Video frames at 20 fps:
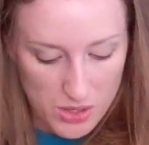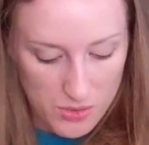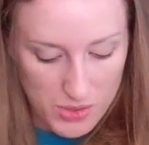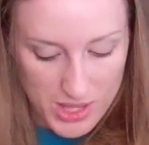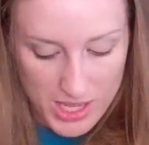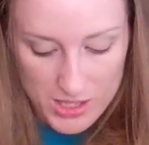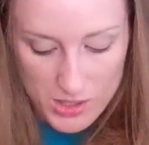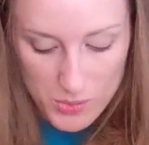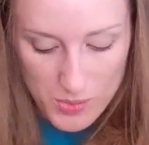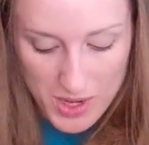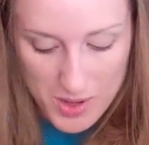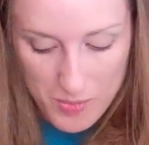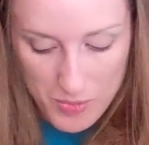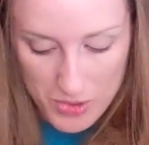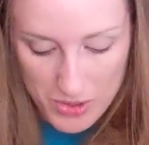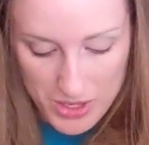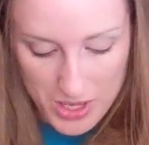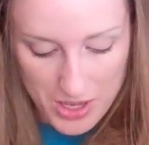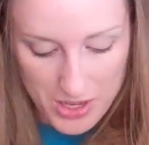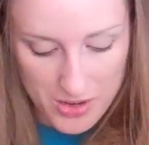So that's what
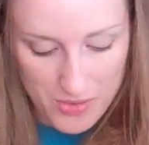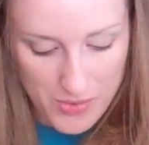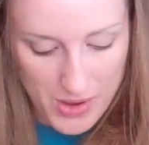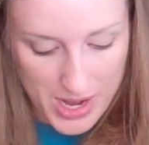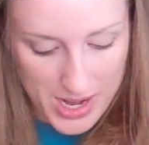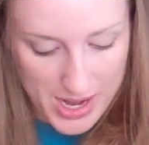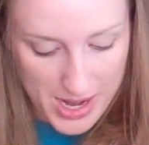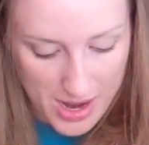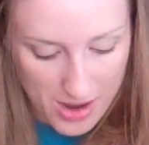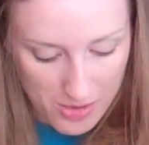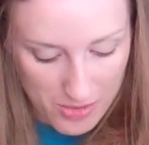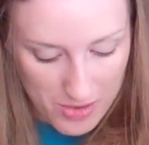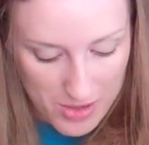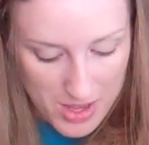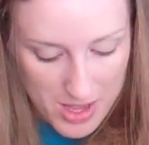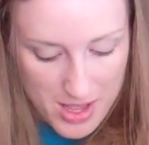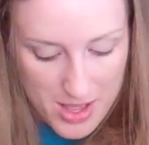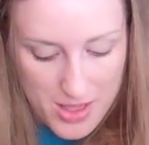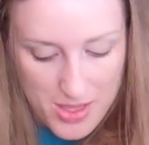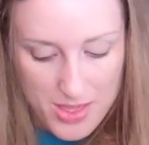I'm working on right
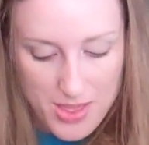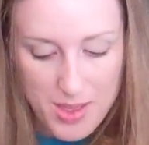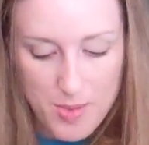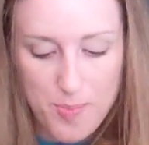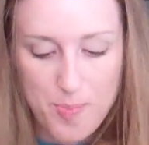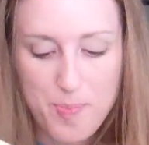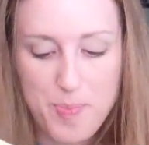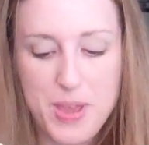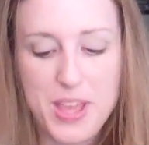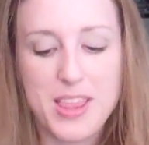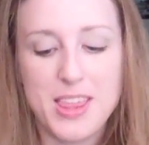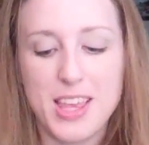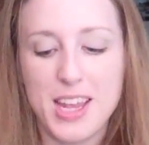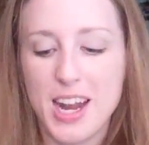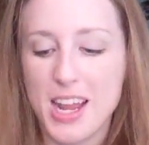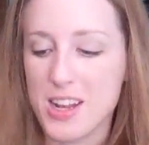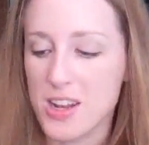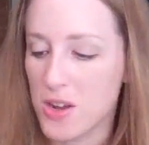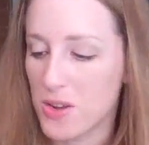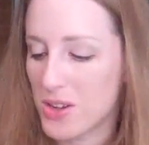now. The
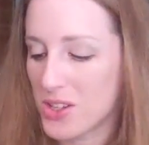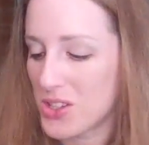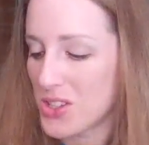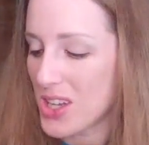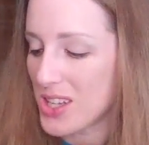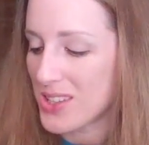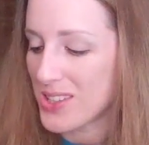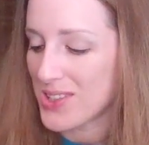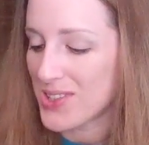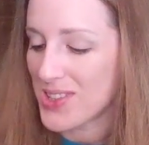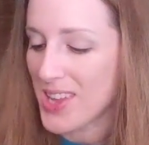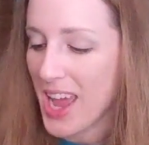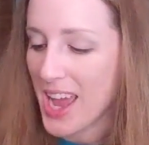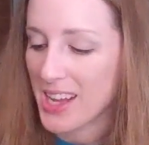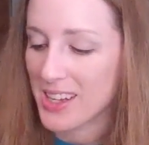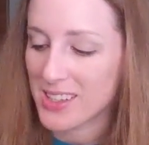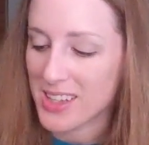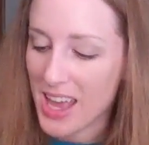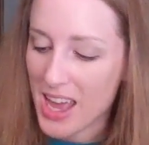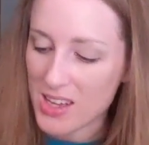bit that I noticed had
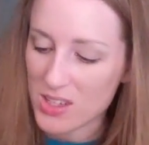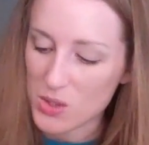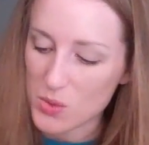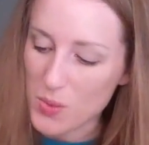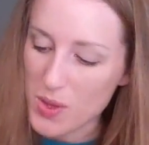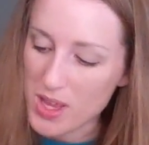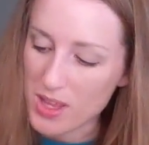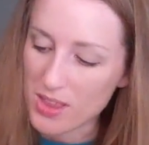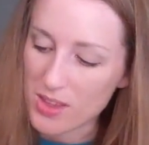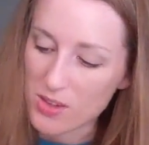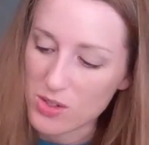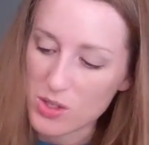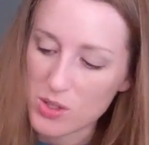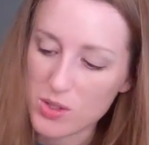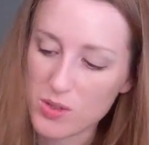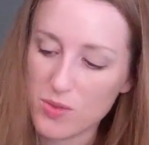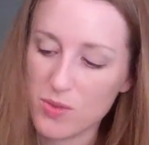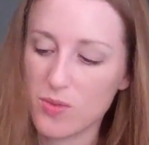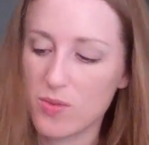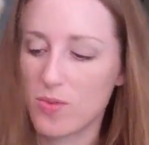snagged last week,
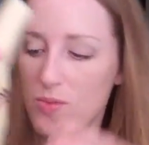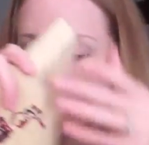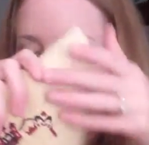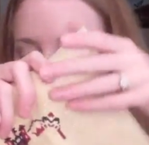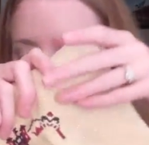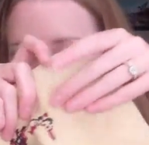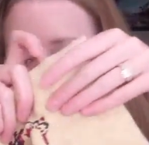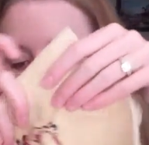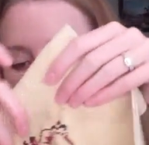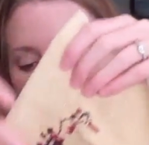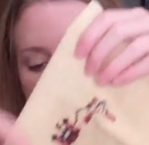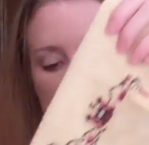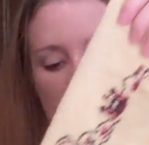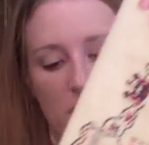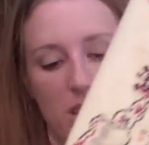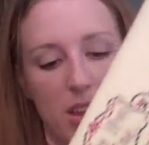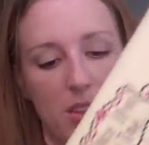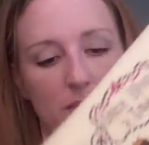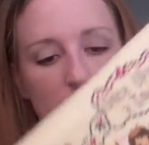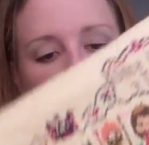well, here, I'll
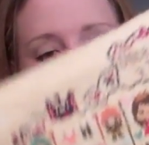show